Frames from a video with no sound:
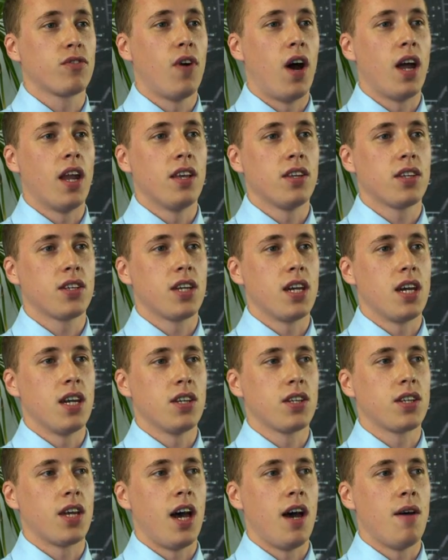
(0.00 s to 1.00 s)
finance
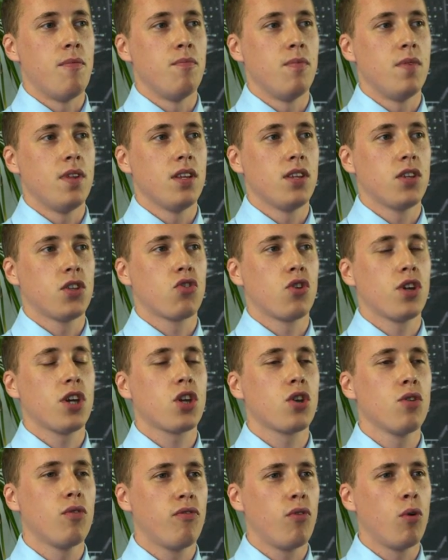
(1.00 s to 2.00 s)
is
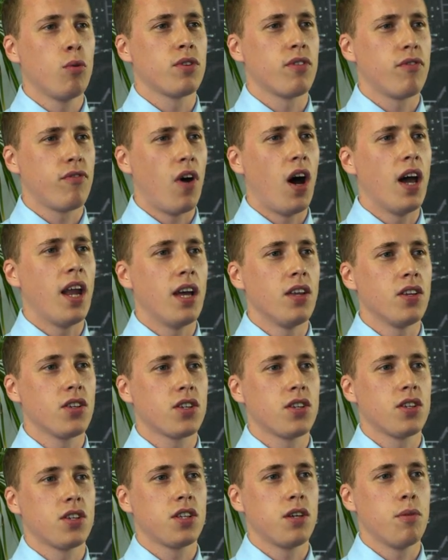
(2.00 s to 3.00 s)
traditional forms of
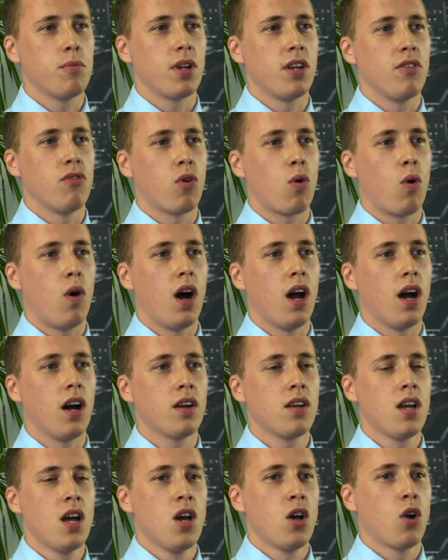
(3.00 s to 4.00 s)
finance typically require
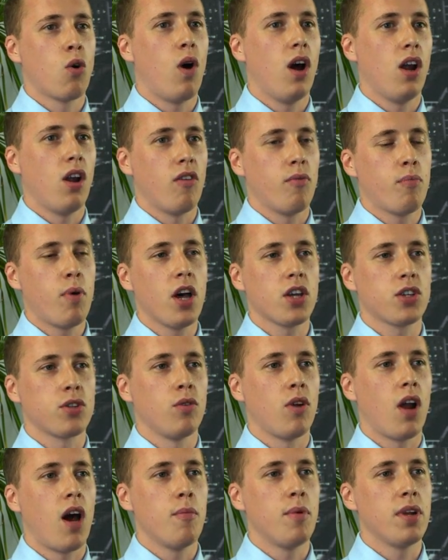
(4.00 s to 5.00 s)
quite a lot of
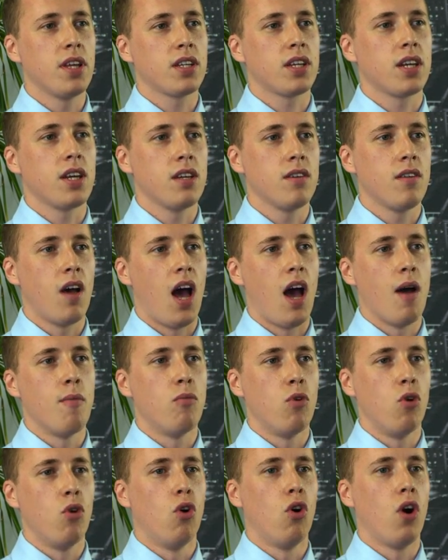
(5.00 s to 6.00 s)
personal liability
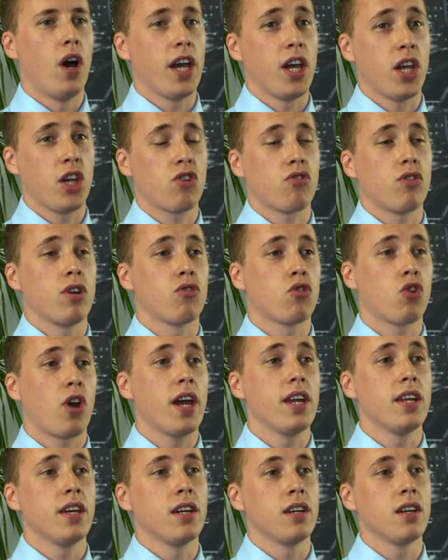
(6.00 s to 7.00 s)
or a history of
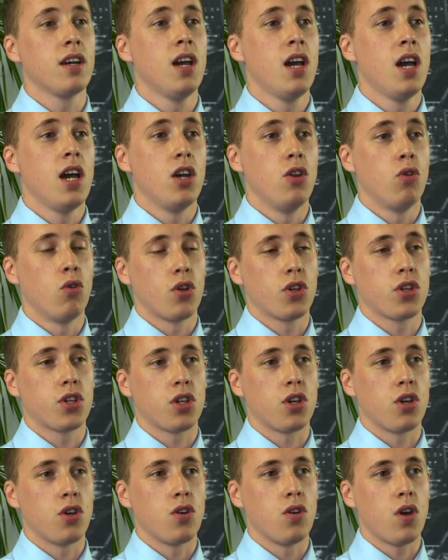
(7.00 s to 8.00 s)
trading in order
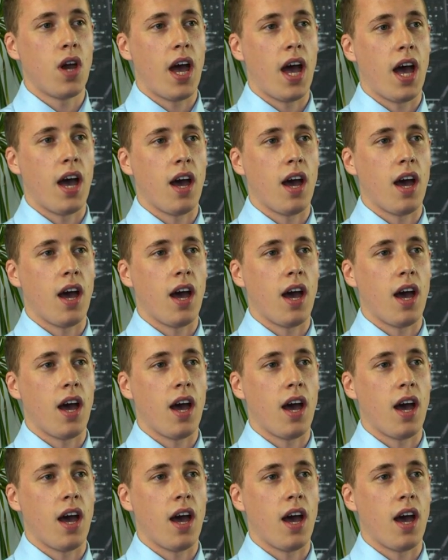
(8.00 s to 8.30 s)
to